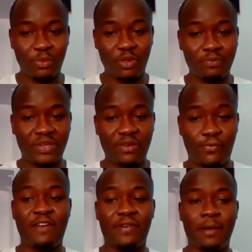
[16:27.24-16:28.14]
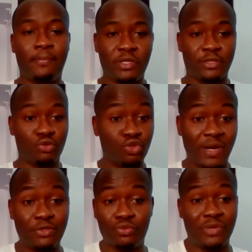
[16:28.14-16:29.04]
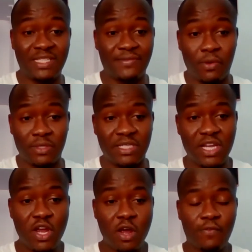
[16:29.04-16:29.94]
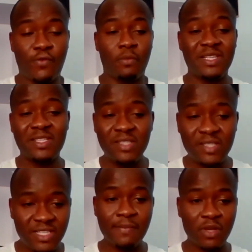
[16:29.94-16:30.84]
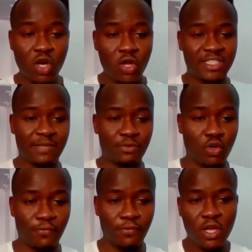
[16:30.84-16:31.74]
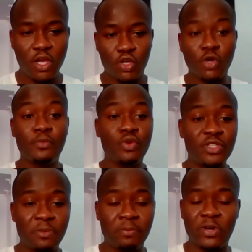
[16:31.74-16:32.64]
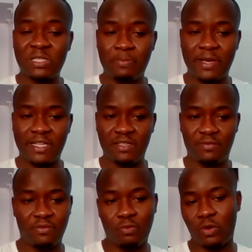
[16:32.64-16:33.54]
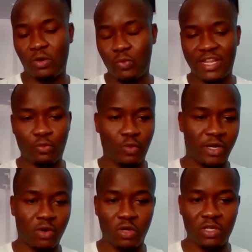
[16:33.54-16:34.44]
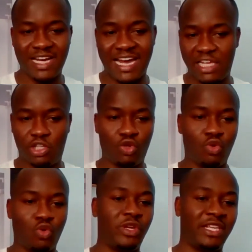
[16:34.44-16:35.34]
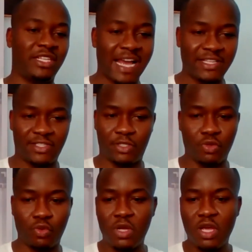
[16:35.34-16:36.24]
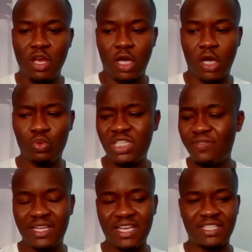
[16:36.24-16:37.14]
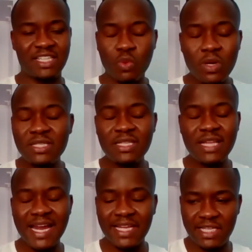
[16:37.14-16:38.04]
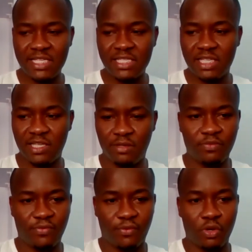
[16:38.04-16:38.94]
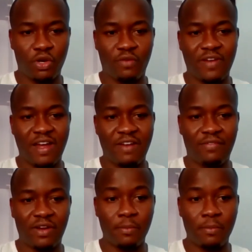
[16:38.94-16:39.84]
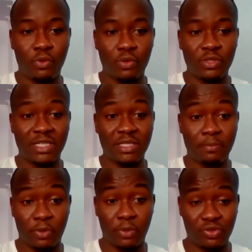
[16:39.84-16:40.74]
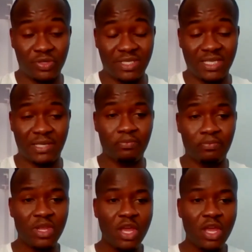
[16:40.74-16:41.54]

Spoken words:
for an African project to try to raise funds from the same concept of community perspective, whether we want to call it the IEO or the ICO, whichever the case, it wasn't that easy for a lot of African projects. But you see,